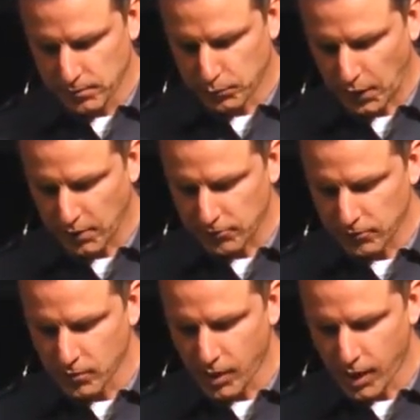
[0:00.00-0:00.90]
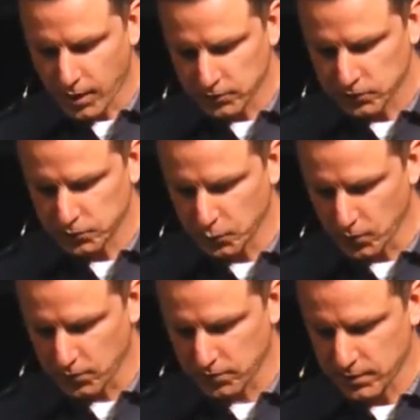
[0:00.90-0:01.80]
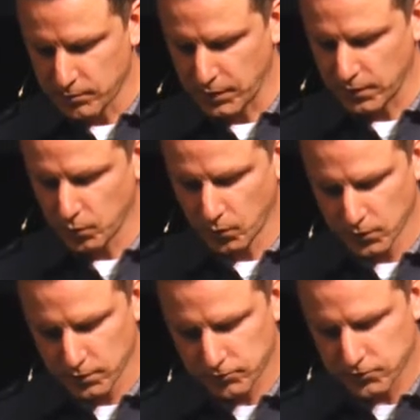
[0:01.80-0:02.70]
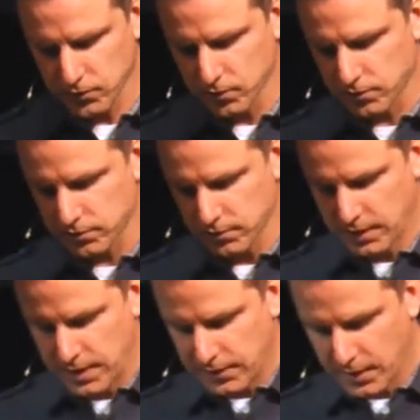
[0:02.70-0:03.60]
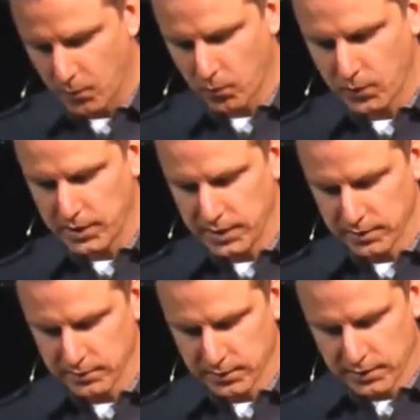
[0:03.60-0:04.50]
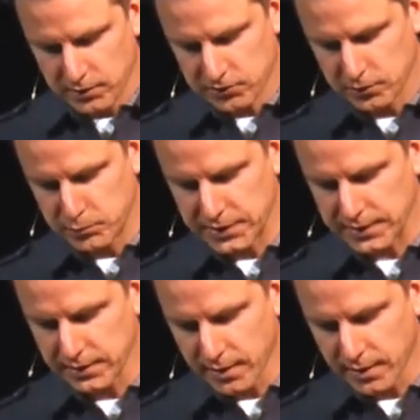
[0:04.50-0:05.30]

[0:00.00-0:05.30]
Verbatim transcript: brought us forth by the word of truth that we should be